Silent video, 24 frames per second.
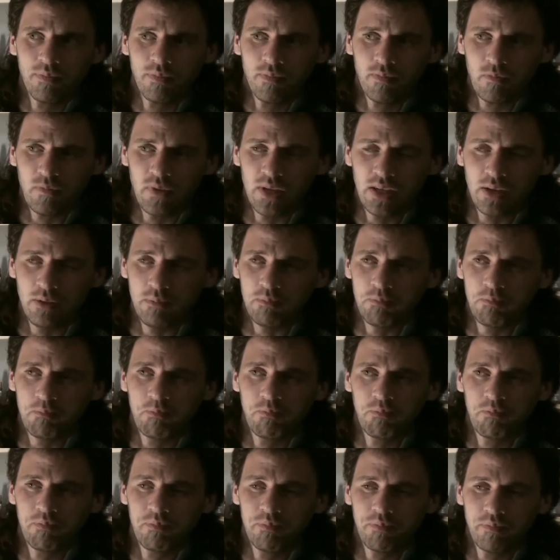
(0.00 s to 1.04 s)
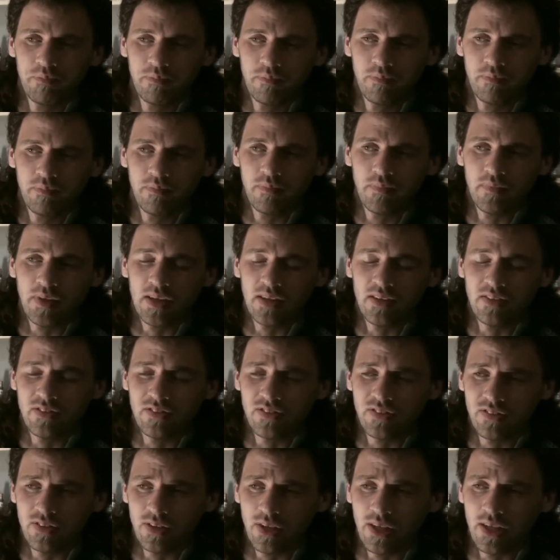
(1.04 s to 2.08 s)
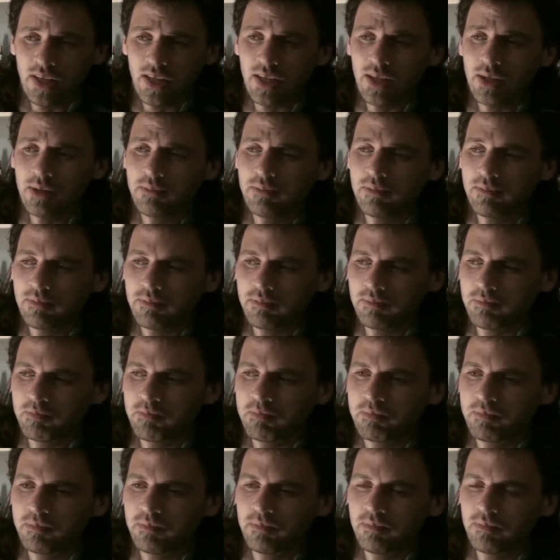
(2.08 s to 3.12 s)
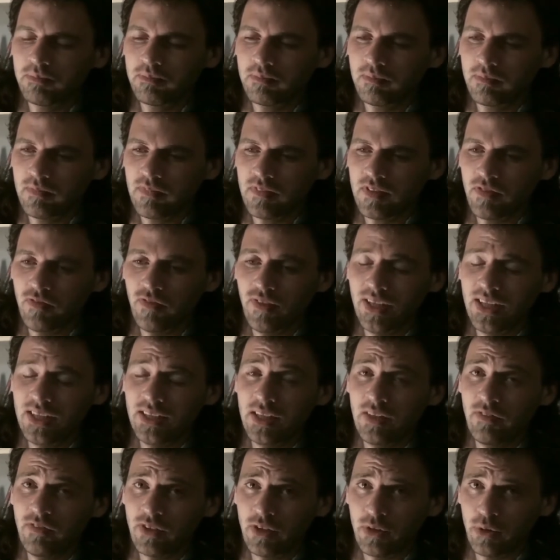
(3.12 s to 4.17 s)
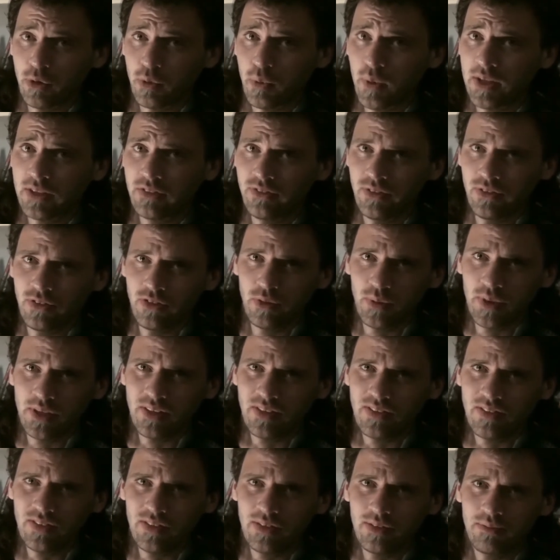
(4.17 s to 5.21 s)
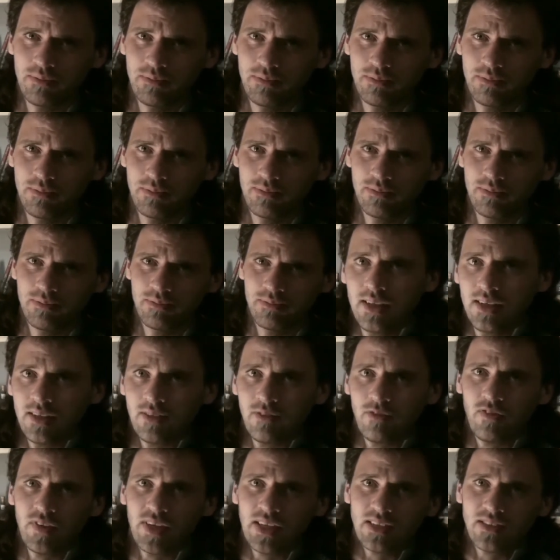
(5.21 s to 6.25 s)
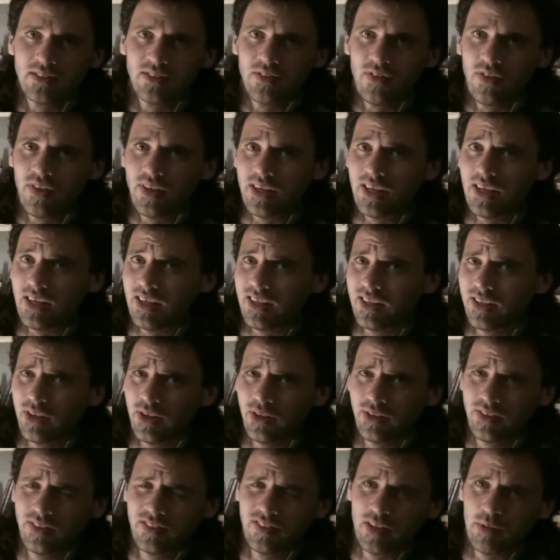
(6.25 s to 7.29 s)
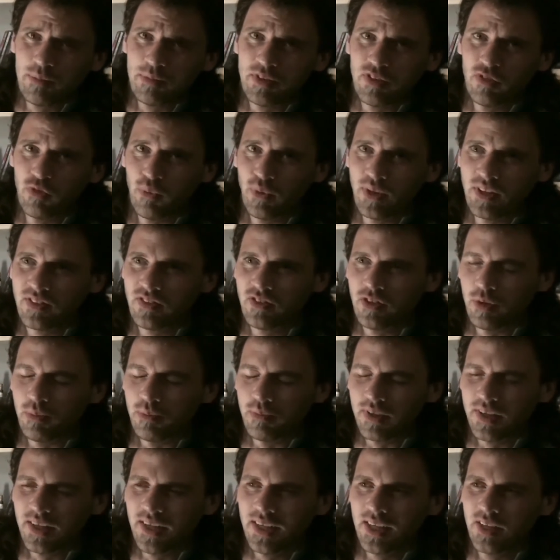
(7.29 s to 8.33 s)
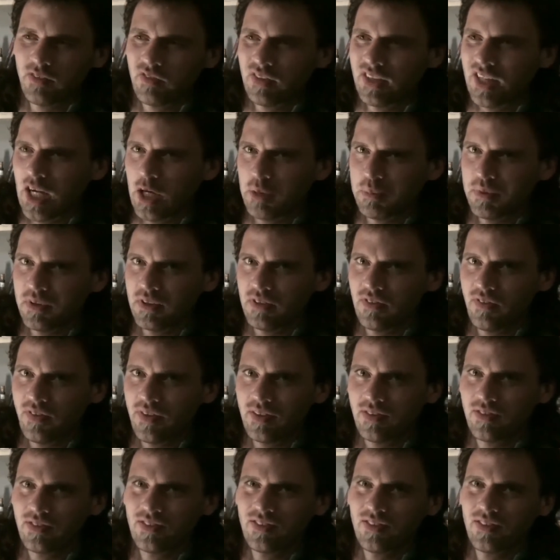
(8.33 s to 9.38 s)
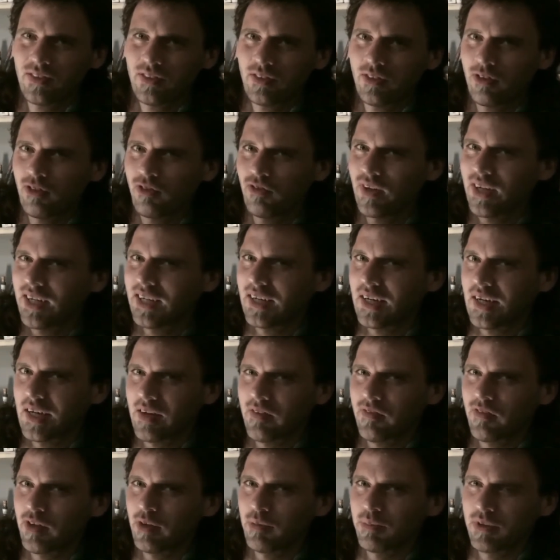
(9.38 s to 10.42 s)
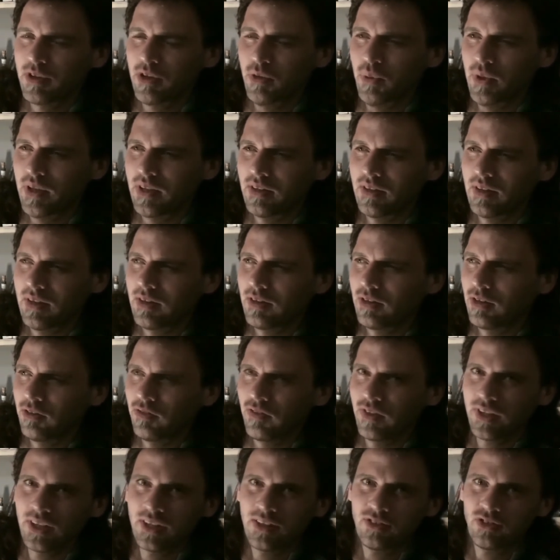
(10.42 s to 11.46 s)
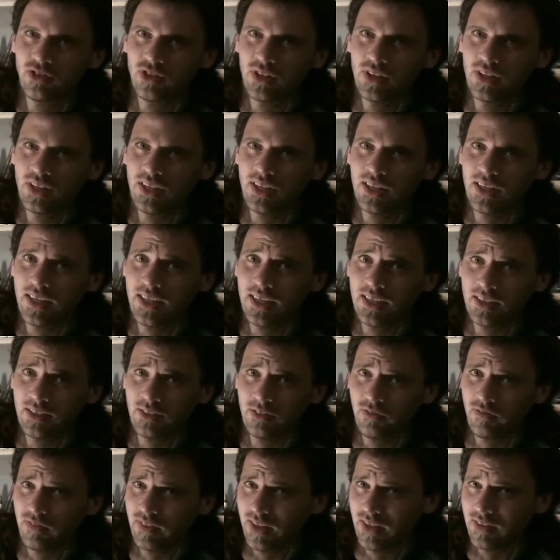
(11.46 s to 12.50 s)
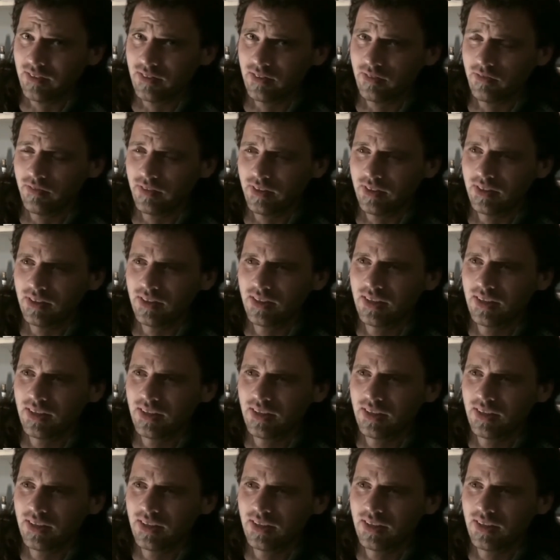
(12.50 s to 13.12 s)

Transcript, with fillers: Well, that's uh, it's a really difficult question to answer. In fact, the concept of wisdom kind of inhabits this grey area between neurology and philosophy.